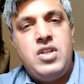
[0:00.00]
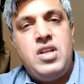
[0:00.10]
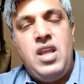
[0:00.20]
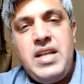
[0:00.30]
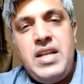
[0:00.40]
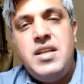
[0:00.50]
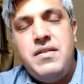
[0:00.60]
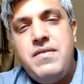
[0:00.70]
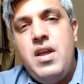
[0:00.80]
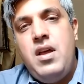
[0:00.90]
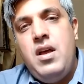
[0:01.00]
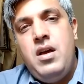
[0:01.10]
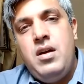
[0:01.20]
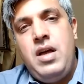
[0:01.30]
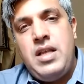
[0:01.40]
collective
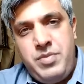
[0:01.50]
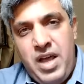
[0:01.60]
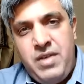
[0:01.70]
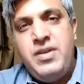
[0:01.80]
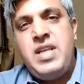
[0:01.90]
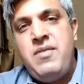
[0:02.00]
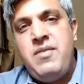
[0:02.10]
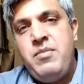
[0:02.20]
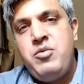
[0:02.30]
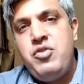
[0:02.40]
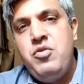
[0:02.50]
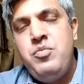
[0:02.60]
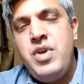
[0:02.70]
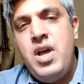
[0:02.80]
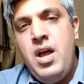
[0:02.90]
as a part of her self-help group,
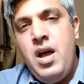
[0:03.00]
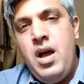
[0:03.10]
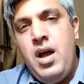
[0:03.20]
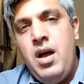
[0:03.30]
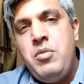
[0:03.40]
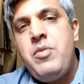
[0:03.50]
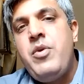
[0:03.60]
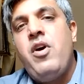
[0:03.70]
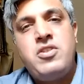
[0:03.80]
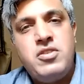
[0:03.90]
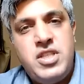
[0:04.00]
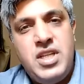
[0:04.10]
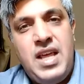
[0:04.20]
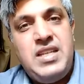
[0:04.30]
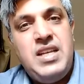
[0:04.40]
but we also see
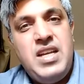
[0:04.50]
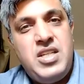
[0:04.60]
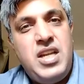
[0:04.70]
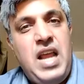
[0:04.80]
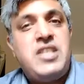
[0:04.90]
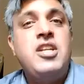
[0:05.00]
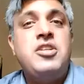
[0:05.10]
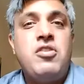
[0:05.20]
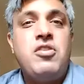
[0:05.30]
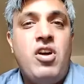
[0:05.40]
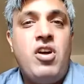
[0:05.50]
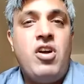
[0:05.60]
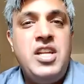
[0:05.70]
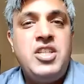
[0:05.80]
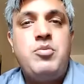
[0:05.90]
that she actually took on
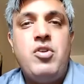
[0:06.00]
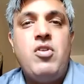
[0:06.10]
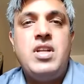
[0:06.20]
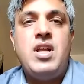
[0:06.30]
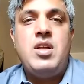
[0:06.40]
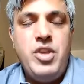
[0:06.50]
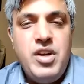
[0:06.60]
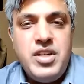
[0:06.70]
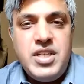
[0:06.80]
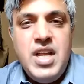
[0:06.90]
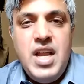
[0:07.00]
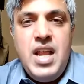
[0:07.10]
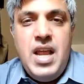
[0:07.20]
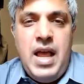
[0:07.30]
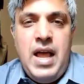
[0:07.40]
leadership roles in her community
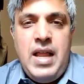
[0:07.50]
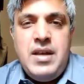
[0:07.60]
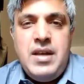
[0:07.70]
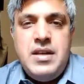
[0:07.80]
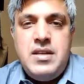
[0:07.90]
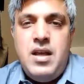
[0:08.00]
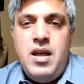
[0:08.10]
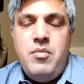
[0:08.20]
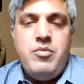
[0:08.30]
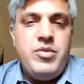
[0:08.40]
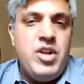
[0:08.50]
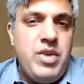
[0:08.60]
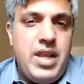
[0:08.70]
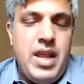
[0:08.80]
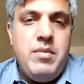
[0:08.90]
and you know,
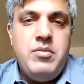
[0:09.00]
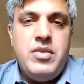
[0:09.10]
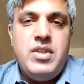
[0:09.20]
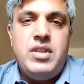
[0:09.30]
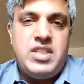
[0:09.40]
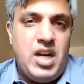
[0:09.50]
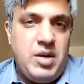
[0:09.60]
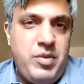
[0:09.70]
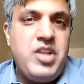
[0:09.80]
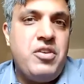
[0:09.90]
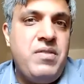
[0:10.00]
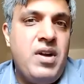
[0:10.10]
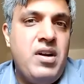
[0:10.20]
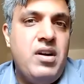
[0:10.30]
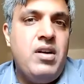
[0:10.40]
became the sarpanch of
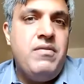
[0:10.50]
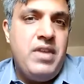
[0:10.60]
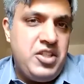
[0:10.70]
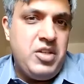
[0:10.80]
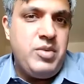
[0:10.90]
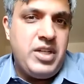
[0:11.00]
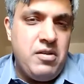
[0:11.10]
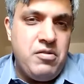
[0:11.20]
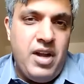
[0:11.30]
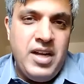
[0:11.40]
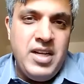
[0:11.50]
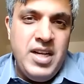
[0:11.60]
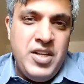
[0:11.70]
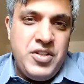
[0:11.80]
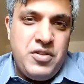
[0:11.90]
her village in Patel Gura.
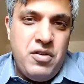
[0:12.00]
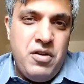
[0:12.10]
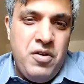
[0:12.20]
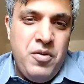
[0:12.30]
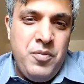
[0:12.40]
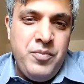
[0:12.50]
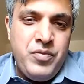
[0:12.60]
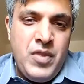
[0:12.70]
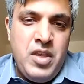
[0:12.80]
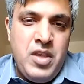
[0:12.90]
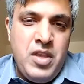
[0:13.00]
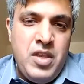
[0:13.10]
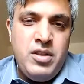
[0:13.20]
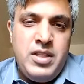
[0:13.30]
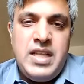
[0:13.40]
So,
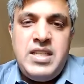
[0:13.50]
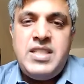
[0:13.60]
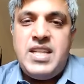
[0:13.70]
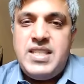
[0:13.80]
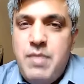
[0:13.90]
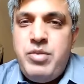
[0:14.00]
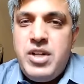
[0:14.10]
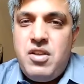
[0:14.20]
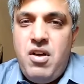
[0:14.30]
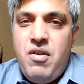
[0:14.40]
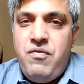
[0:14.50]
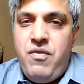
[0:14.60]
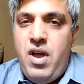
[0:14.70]
you know, these are just examples of